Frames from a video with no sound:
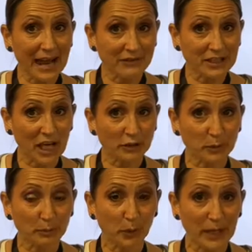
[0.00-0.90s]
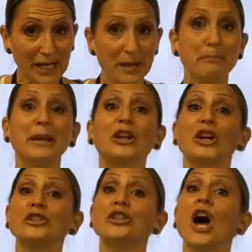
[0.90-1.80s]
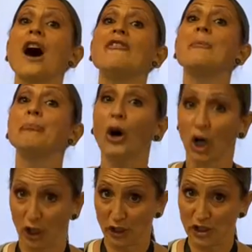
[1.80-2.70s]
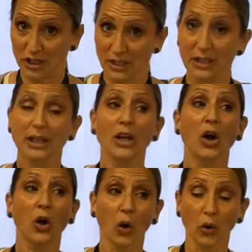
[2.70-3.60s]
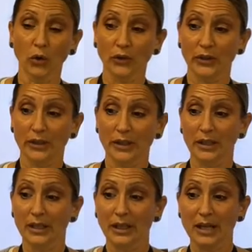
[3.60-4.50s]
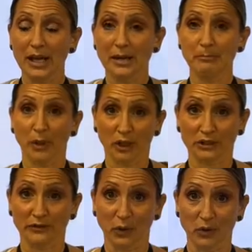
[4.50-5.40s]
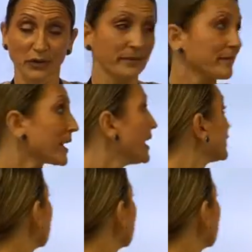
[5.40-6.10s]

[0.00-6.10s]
the decimals put in them because of parts, wholes and parts of wholes. So